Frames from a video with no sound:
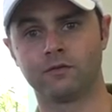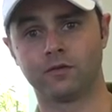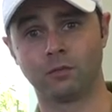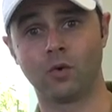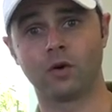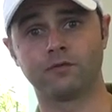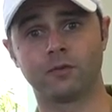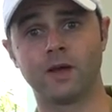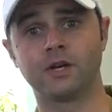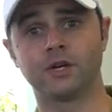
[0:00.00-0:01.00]
for more
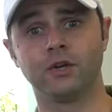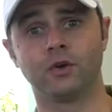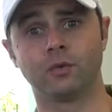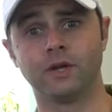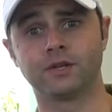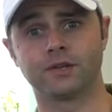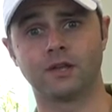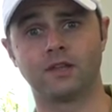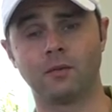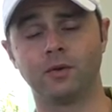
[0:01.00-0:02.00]
information, you can reach us
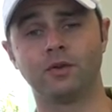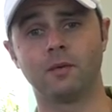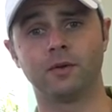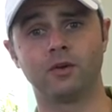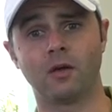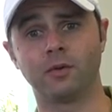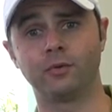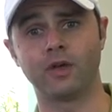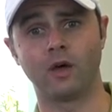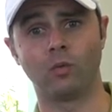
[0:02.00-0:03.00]
at
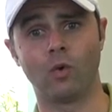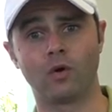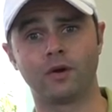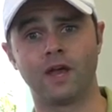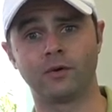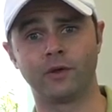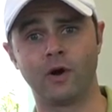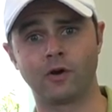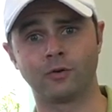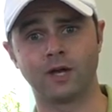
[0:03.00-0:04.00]

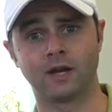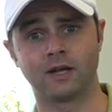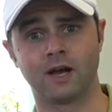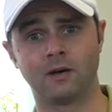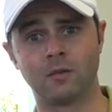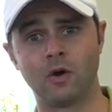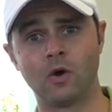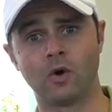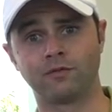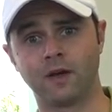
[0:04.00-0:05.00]
www.warrenhenryauto.com
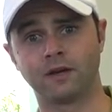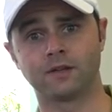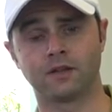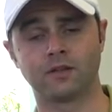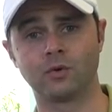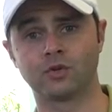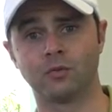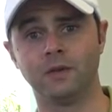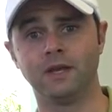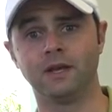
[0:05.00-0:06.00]
or find us on
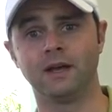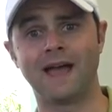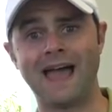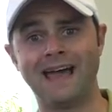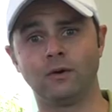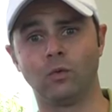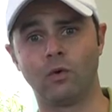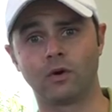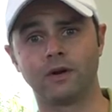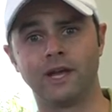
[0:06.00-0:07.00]
social media at
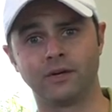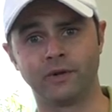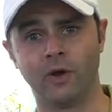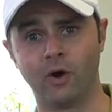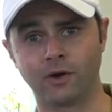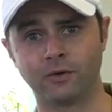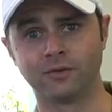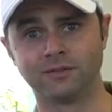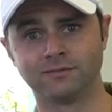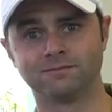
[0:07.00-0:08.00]
Warren Henry Auto.
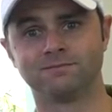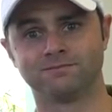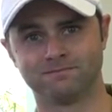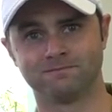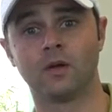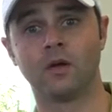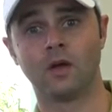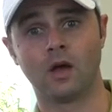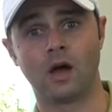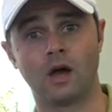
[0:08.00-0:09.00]

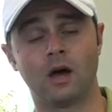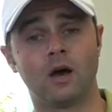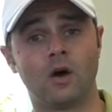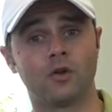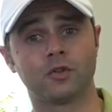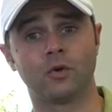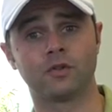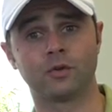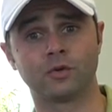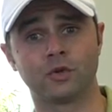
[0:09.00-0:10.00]
Uh, also
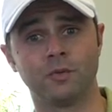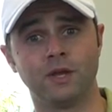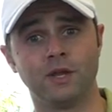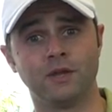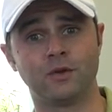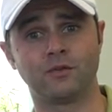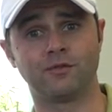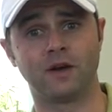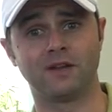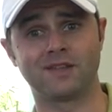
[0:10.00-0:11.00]
on social media, you can
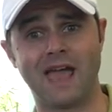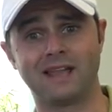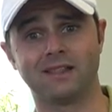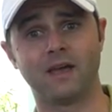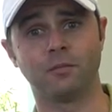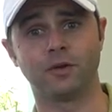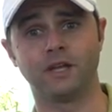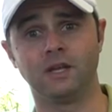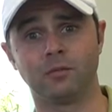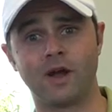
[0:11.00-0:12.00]
find us at
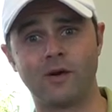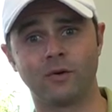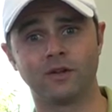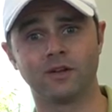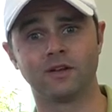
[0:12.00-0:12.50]
Lamborghini Broward.